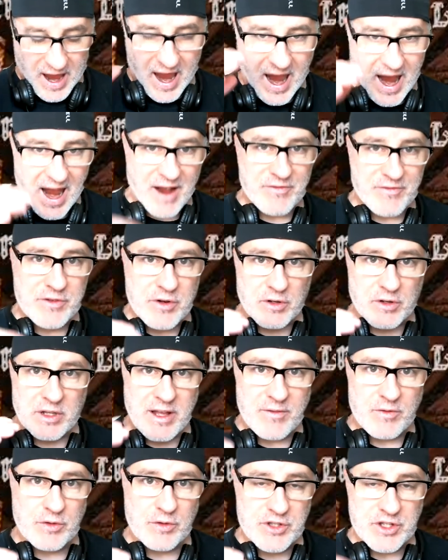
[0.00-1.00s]
After
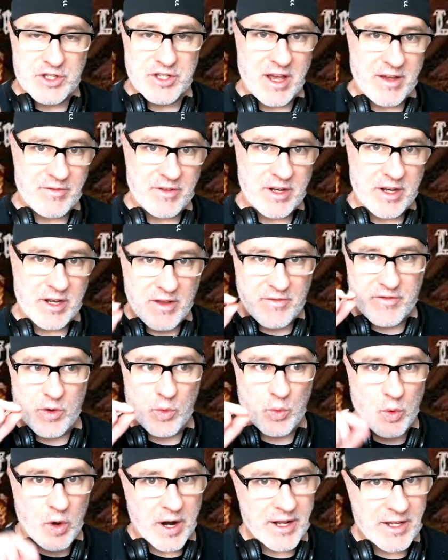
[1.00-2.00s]
level 7, if you
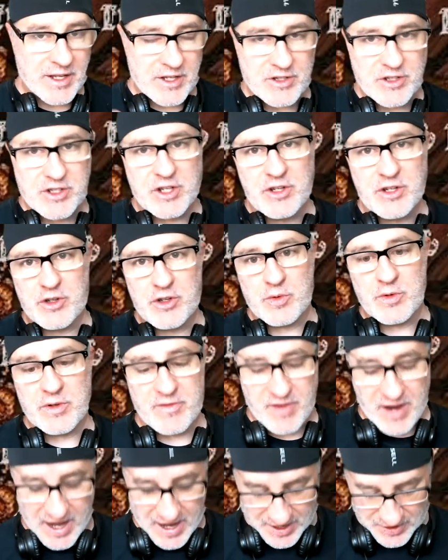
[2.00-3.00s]
want to continue to
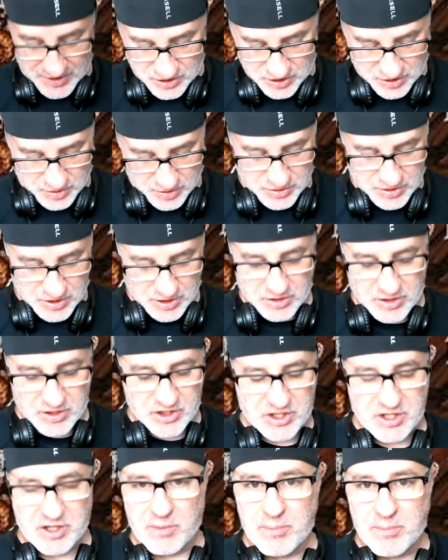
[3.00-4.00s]
advance, there's a
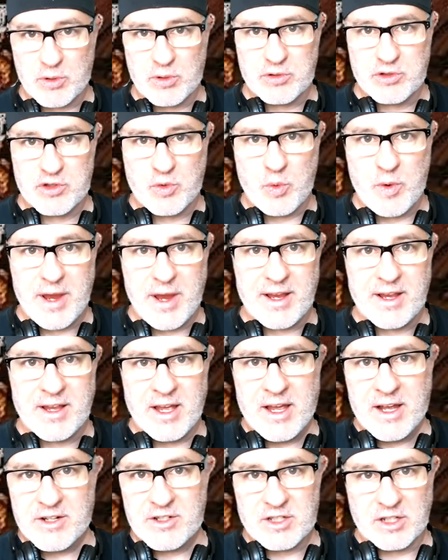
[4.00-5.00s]
simple tweak
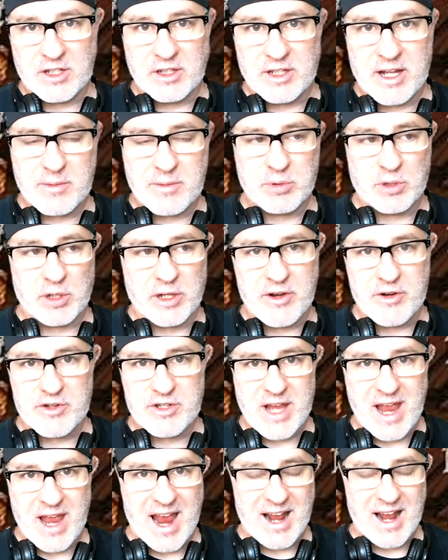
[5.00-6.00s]
to let
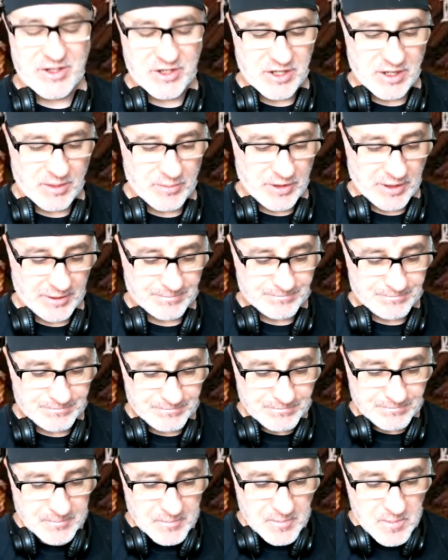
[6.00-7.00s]
players add something.
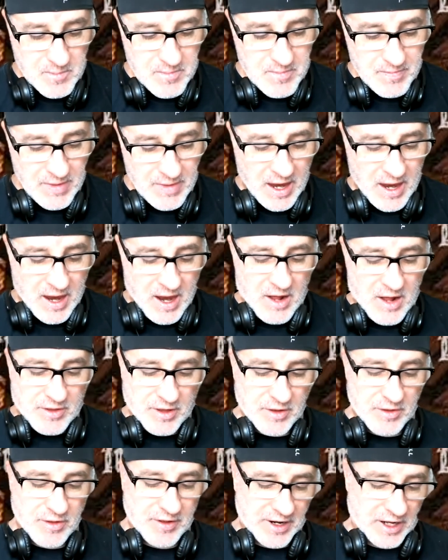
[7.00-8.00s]
The
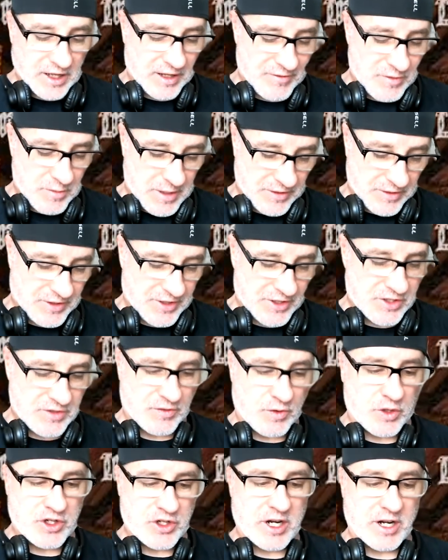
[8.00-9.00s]
other thing I love about this, of
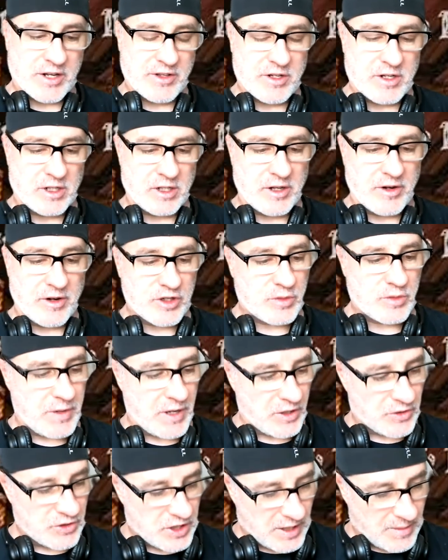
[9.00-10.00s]
course, you got cleric
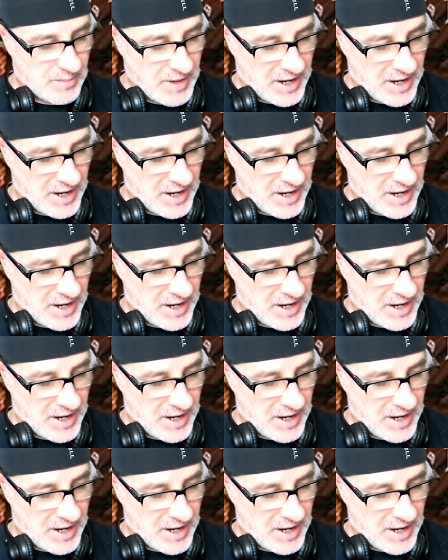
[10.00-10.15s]
spells, you got